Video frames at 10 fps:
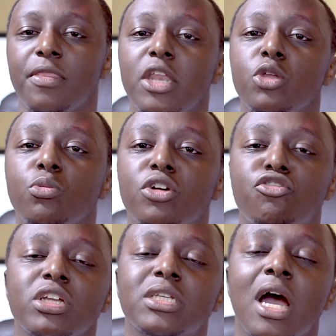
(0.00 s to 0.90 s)
Then you will
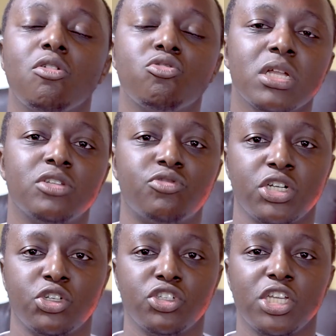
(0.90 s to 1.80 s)
create a great
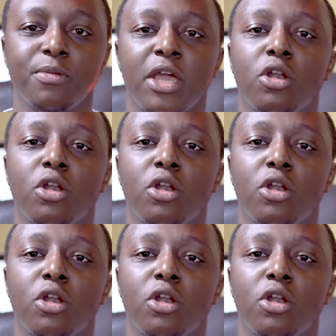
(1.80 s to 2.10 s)
relationship,